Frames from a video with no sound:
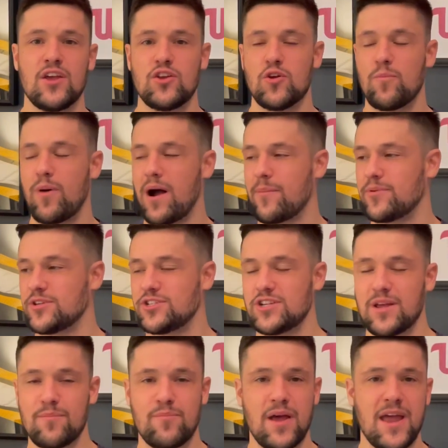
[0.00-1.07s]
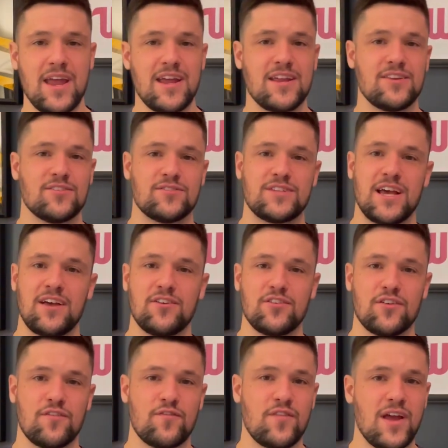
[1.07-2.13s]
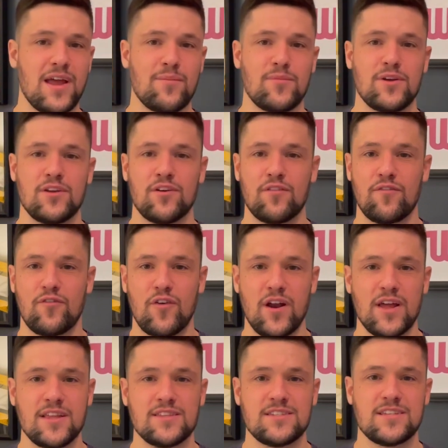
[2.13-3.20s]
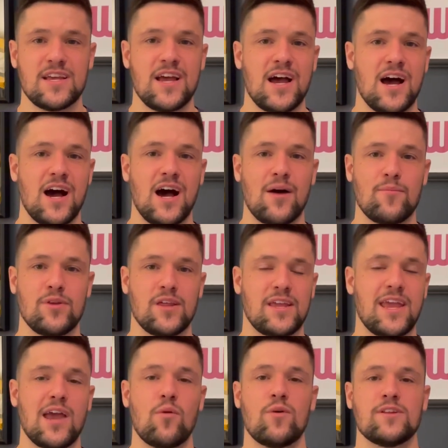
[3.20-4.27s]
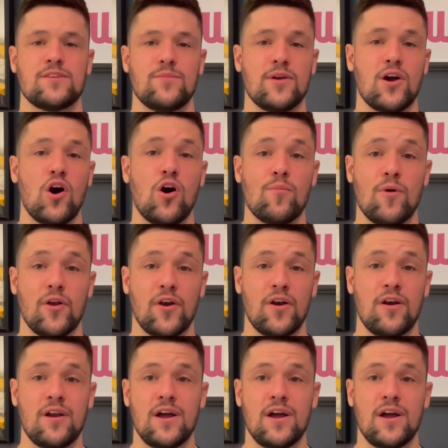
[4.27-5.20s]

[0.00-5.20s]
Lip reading: You're popping champagne, you're telling your family, your friends, and you can't wait to be a homeowner.